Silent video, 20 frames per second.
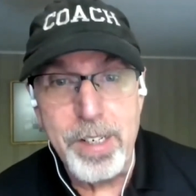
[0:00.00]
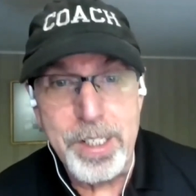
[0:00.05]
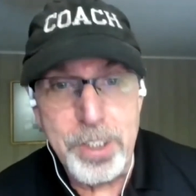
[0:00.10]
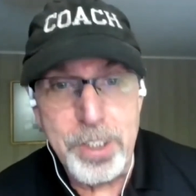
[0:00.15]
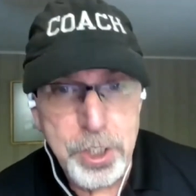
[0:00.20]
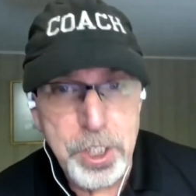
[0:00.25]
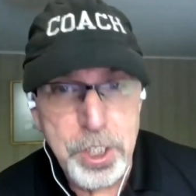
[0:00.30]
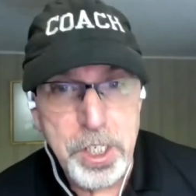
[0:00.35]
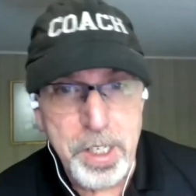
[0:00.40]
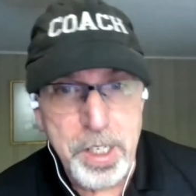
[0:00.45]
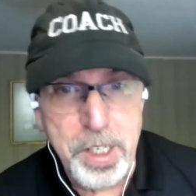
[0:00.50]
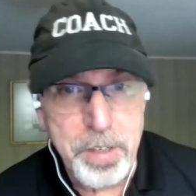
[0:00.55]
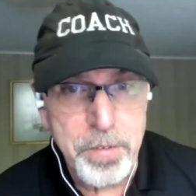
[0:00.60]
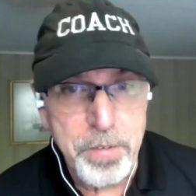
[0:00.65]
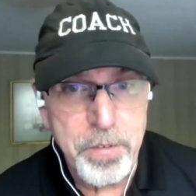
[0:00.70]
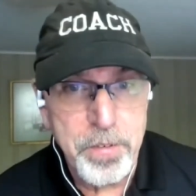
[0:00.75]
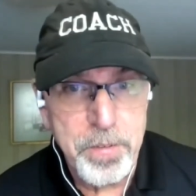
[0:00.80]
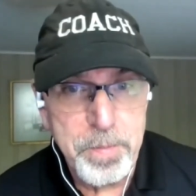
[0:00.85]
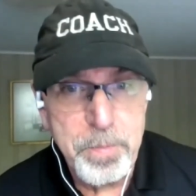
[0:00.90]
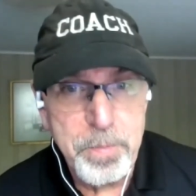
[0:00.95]
in
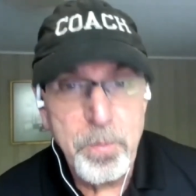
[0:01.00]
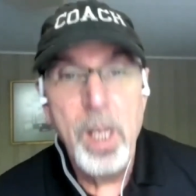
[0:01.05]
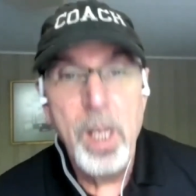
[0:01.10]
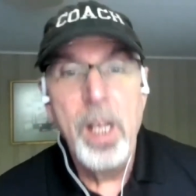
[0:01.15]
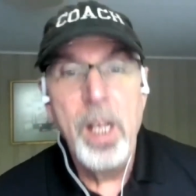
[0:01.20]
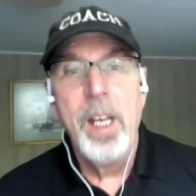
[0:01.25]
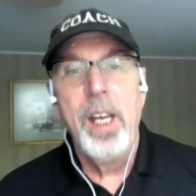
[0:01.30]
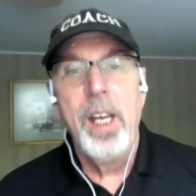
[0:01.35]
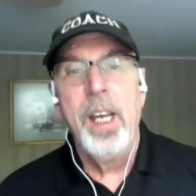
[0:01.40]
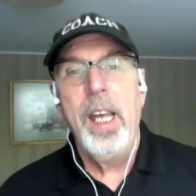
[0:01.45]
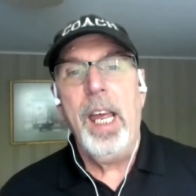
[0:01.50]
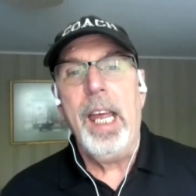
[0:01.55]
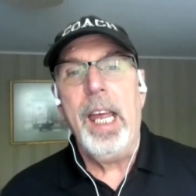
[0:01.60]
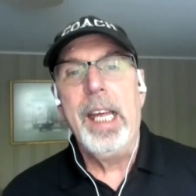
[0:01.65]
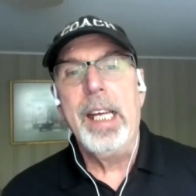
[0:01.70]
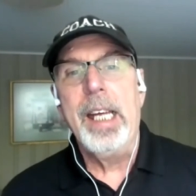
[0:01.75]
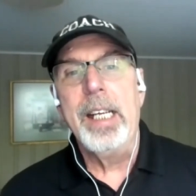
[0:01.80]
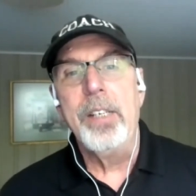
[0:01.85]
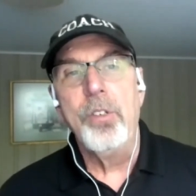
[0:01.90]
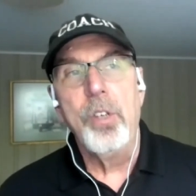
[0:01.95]
chief
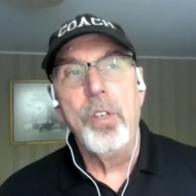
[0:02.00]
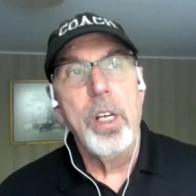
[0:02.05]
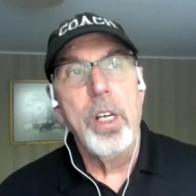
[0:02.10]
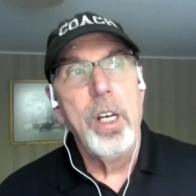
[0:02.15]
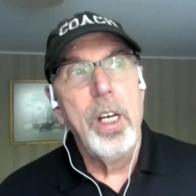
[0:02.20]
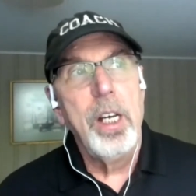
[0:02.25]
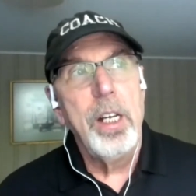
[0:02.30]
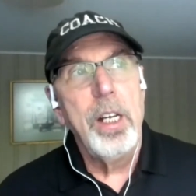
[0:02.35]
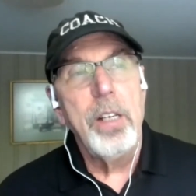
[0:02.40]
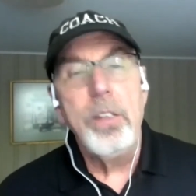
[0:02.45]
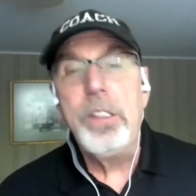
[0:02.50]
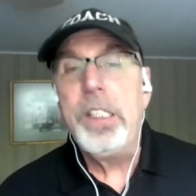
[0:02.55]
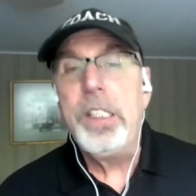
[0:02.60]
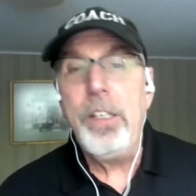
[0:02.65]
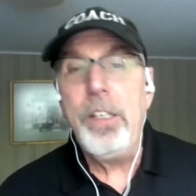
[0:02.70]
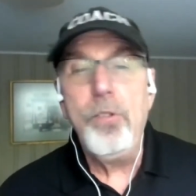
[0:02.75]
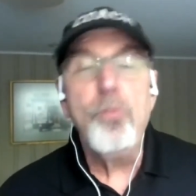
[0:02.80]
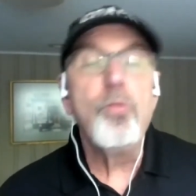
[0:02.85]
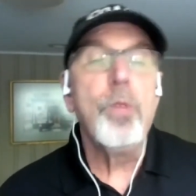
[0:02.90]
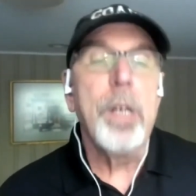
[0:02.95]
and
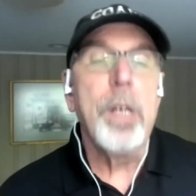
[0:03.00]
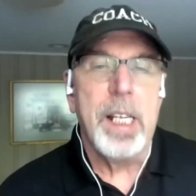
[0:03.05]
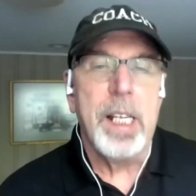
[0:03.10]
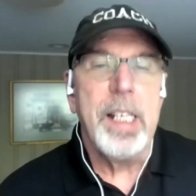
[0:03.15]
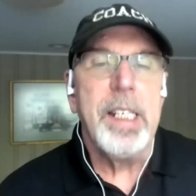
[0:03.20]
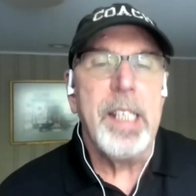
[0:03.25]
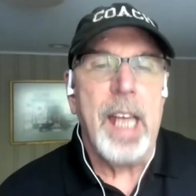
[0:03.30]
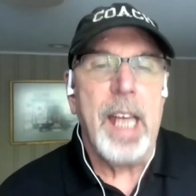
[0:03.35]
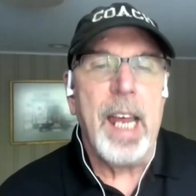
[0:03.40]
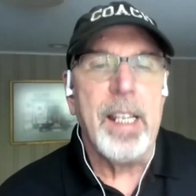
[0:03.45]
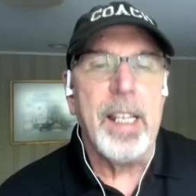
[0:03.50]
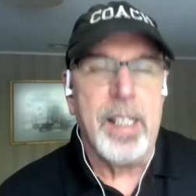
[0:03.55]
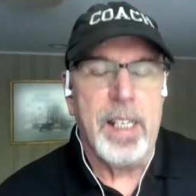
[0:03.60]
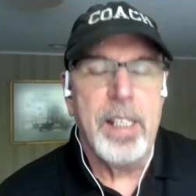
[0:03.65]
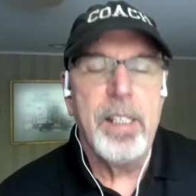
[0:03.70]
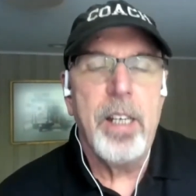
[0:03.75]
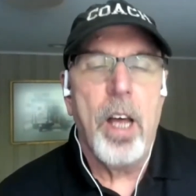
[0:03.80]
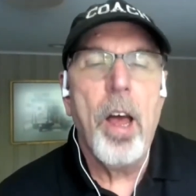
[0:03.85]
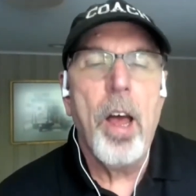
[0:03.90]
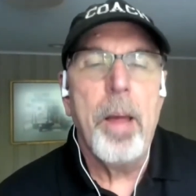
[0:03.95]
didn't really take the
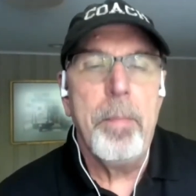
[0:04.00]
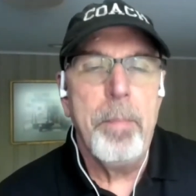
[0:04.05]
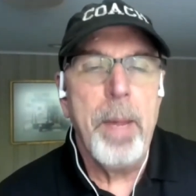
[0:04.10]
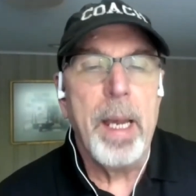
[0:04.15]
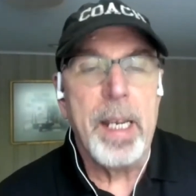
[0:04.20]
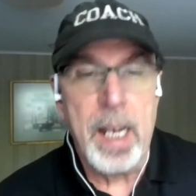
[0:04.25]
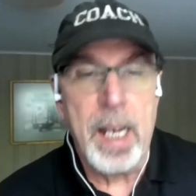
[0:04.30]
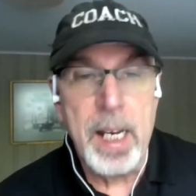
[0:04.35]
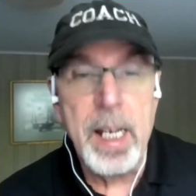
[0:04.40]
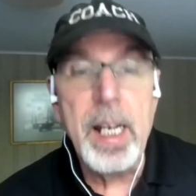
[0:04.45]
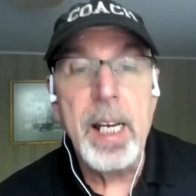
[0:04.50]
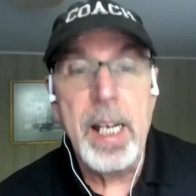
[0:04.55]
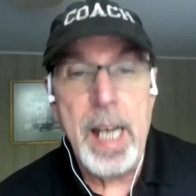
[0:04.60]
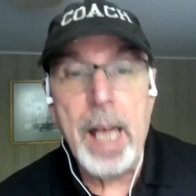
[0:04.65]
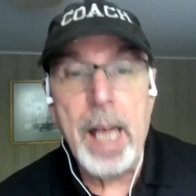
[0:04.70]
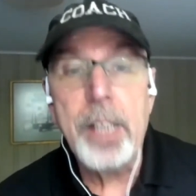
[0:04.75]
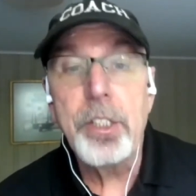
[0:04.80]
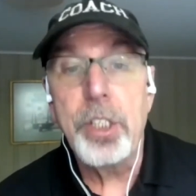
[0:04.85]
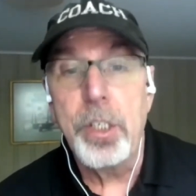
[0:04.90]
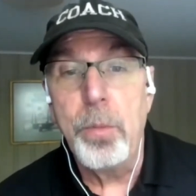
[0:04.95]
time making
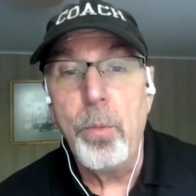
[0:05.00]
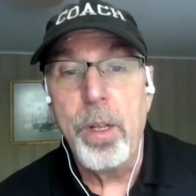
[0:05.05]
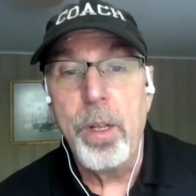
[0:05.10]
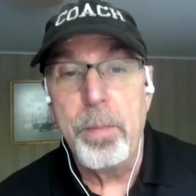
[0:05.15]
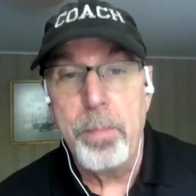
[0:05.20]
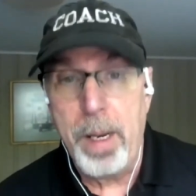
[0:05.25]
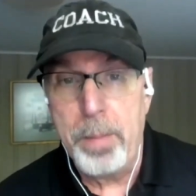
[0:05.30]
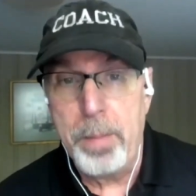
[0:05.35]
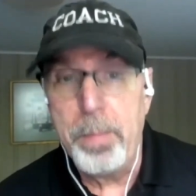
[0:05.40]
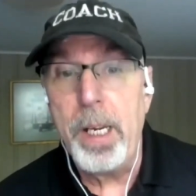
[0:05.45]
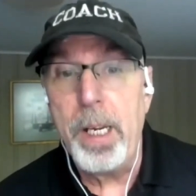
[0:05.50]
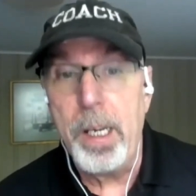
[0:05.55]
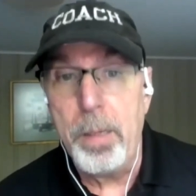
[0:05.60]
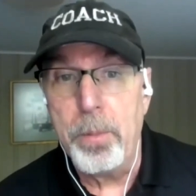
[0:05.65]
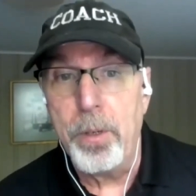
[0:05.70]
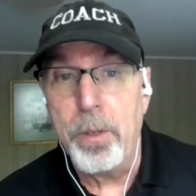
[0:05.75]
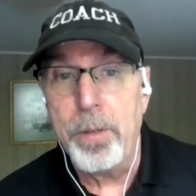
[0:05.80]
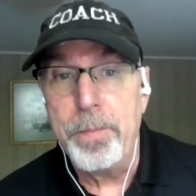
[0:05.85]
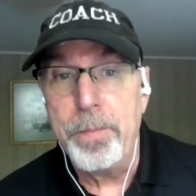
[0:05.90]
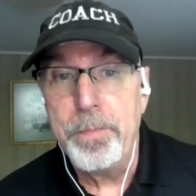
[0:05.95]
connection with my
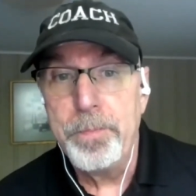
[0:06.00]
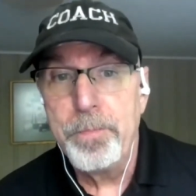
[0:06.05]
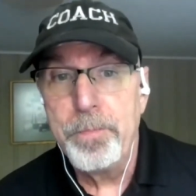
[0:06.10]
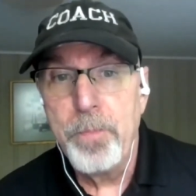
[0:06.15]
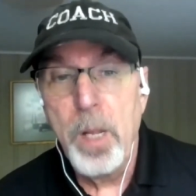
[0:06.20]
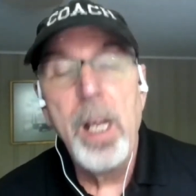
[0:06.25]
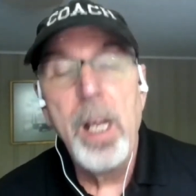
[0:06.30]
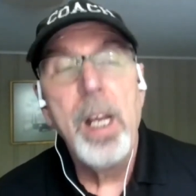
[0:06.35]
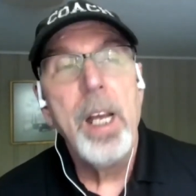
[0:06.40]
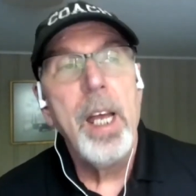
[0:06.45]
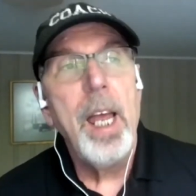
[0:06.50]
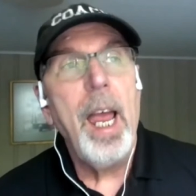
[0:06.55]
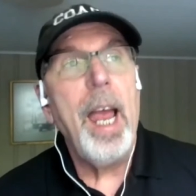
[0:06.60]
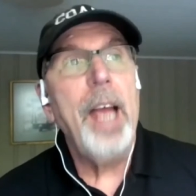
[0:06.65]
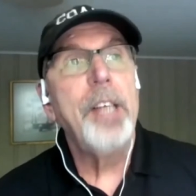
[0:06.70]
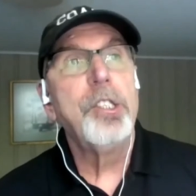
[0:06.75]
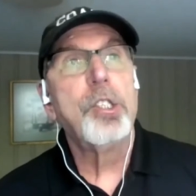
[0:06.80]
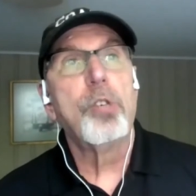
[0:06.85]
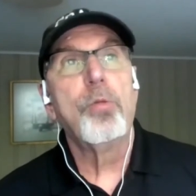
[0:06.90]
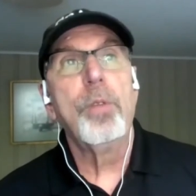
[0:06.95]
people.
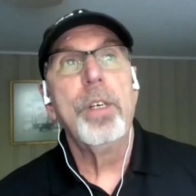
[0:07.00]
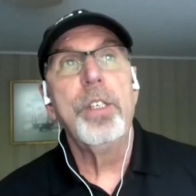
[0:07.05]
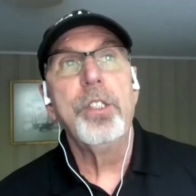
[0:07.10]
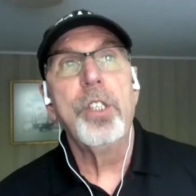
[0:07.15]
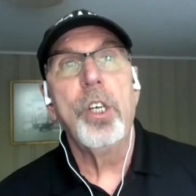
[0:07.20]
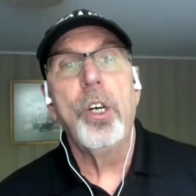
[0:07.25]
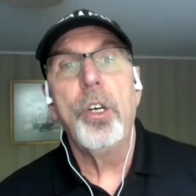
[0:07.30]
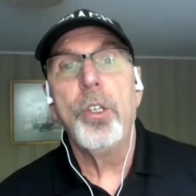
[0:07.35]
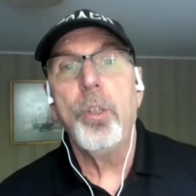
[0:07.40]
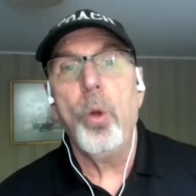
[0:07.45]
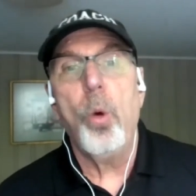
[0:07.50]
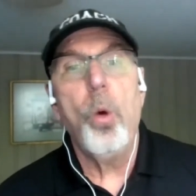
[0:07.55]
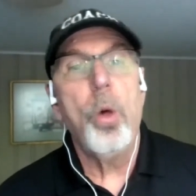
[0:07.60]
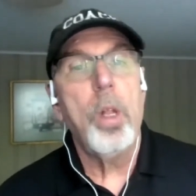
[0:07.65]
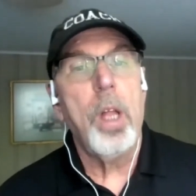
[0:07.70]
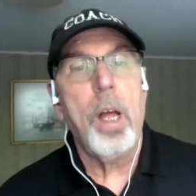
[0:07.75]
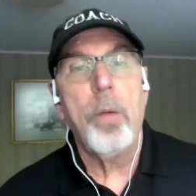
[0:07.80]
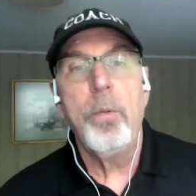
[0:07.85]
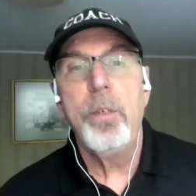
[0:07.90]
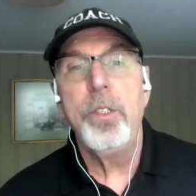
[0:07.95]
As a result, all
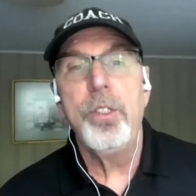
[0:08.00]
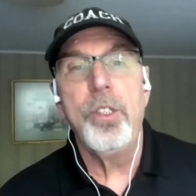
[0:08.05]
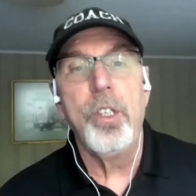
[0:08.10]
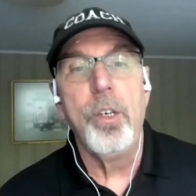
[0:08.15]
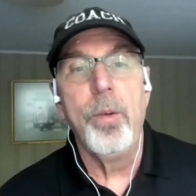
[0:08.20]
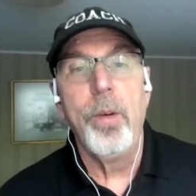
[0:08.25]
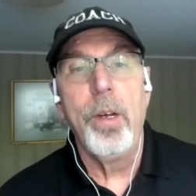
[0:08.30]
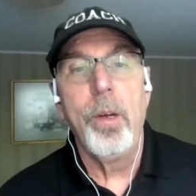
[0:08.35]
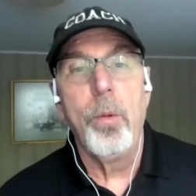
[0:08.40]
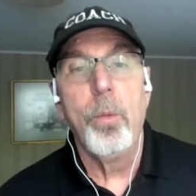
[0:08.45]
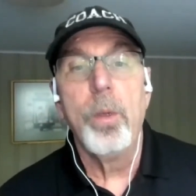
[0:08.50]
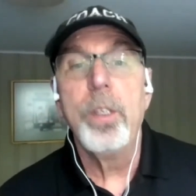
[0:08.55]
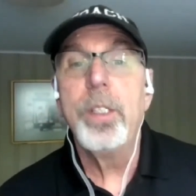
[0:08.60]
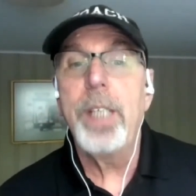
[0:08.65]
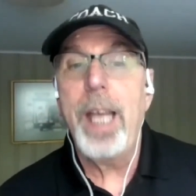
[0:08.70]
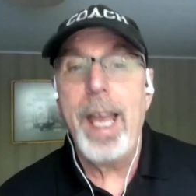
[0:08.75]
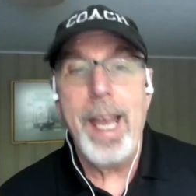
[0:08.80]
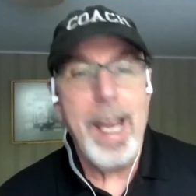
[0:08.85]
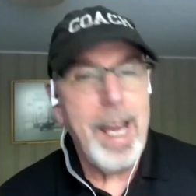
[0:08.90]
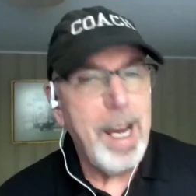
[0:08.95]
I was doing was
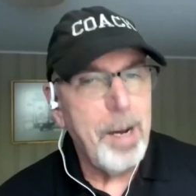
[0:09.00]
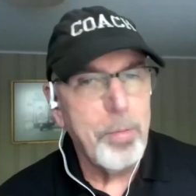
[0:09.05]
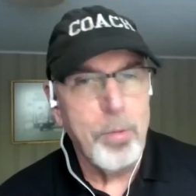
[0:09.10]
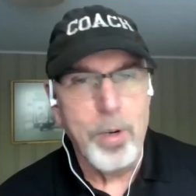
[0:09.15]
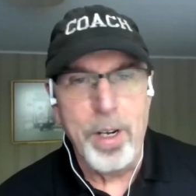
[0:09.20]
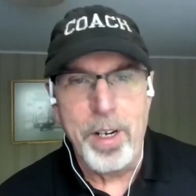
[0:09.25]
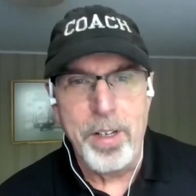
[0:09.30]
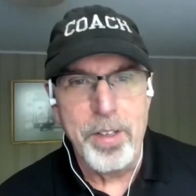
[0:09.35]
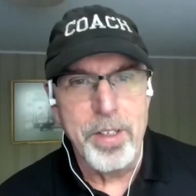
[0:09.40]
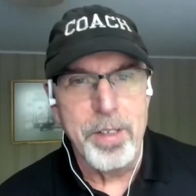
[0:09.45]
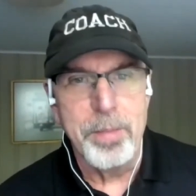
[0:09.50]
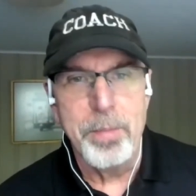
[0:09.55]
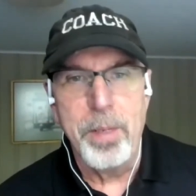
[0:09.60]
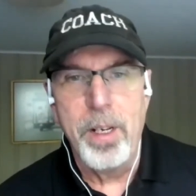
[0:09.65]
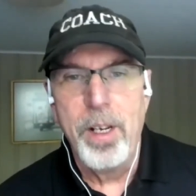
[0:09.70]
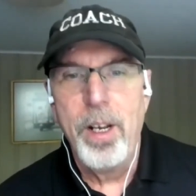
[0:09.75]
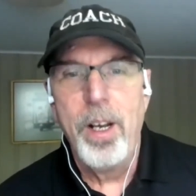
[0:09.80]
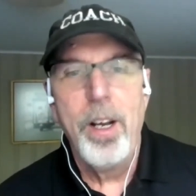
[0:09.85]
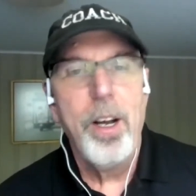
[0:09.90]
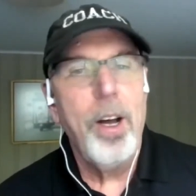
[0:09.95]
hammering them
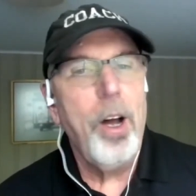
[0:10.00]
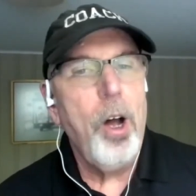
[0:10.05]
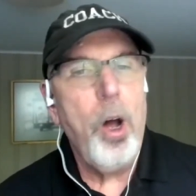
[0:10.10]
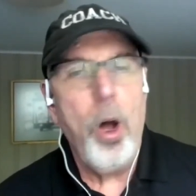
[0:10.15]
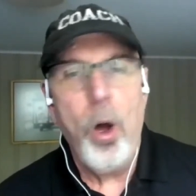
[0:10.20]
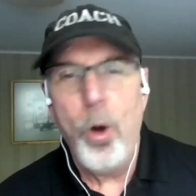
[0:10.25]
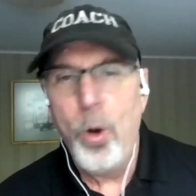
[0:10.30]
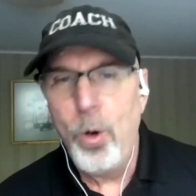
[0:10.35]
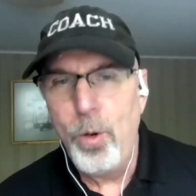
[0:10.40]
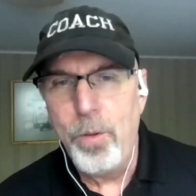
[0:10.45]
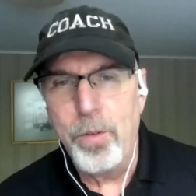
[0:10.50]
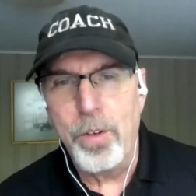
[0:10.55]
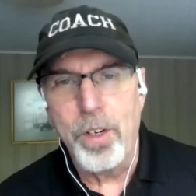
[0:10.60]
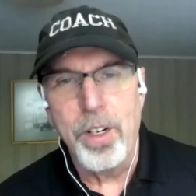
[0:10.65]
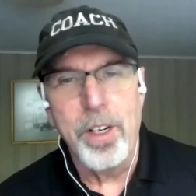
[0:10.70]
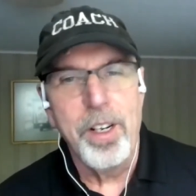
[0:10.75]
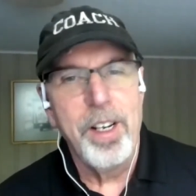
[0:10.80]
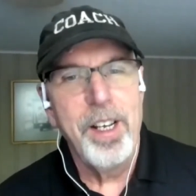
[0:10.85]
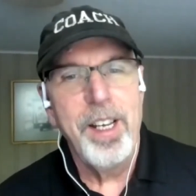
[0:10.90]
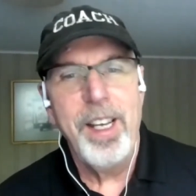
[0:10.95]
over
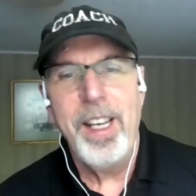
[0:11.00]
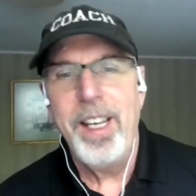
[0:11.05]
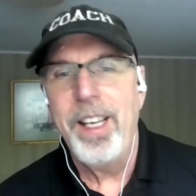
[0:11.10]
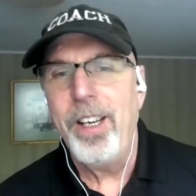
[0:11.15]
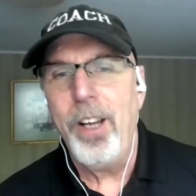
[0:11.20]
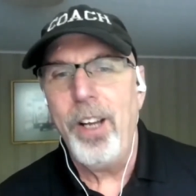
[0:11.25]
and